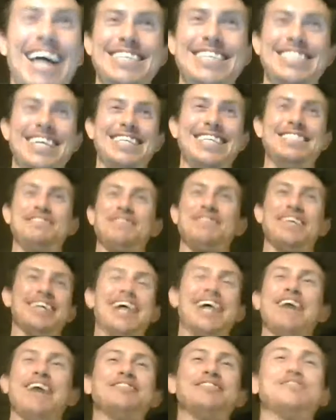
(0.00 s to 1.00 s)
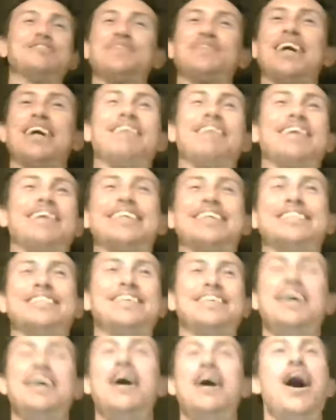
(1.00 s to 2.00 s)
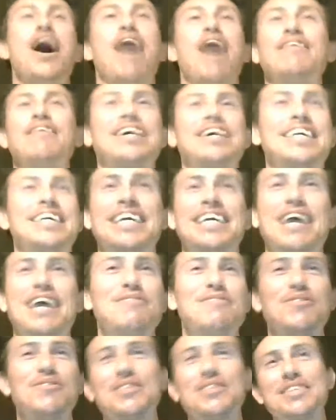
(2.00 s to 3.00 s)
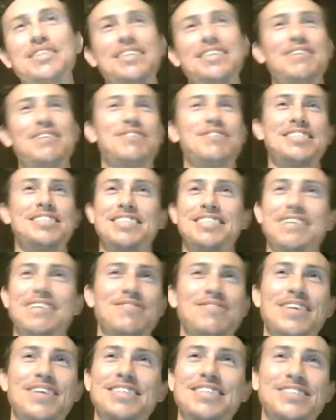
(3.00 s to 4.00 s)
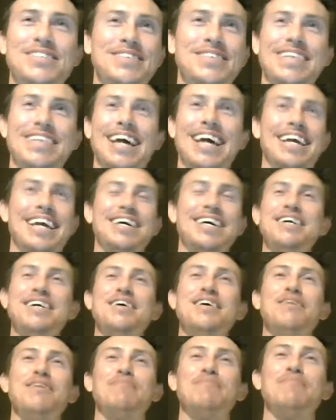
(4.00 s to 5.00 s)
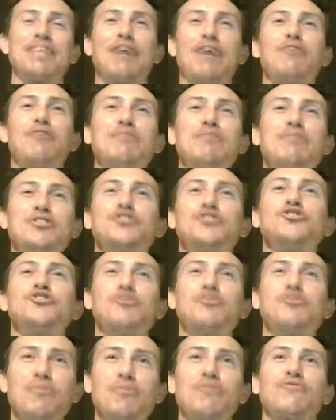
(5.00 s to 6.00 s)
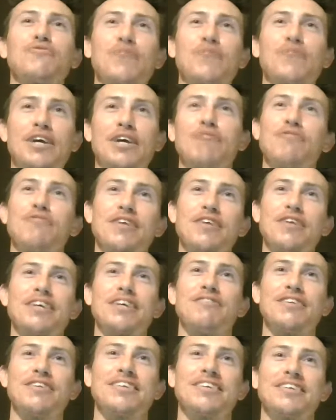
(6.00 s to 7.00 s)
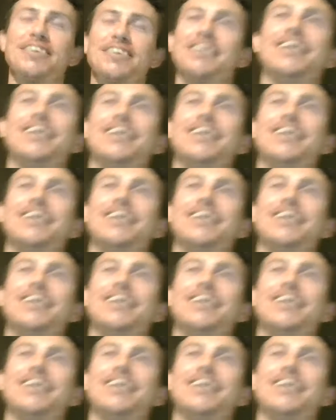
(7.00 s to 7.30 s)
Just playing. I'm not gonna do that. I'm not gonna gamble with the company stuff. I'm not doing that. But that would have been super freaking funny if I did.